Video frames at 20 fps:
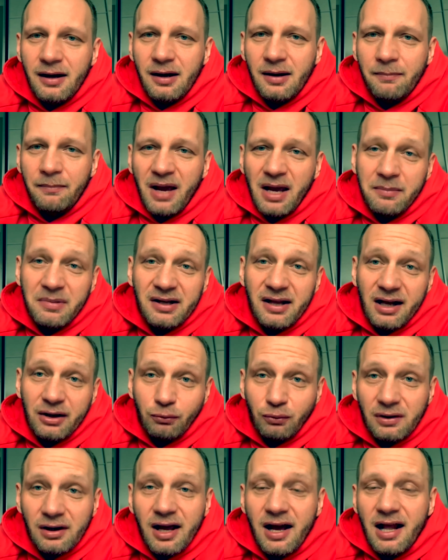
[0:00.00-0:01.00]
Maybe that
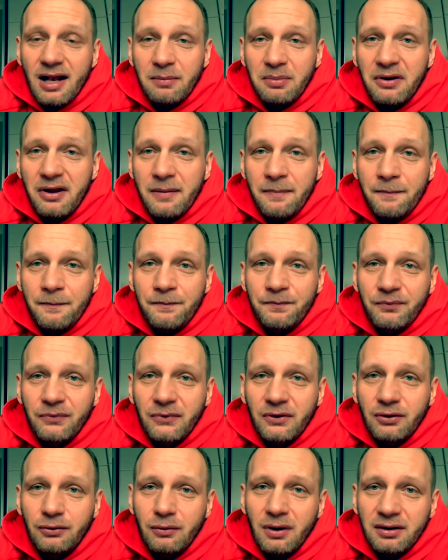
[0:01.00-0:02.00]
will help them
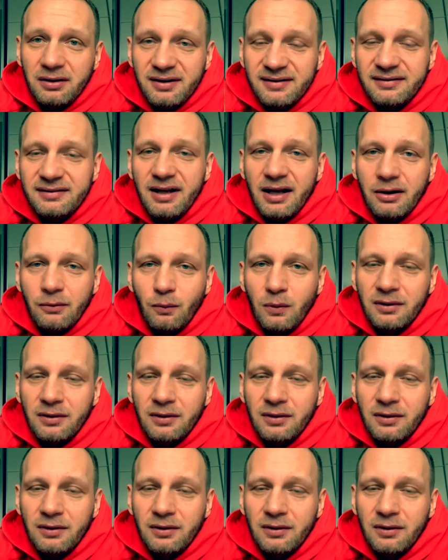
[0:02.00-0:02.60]
to understand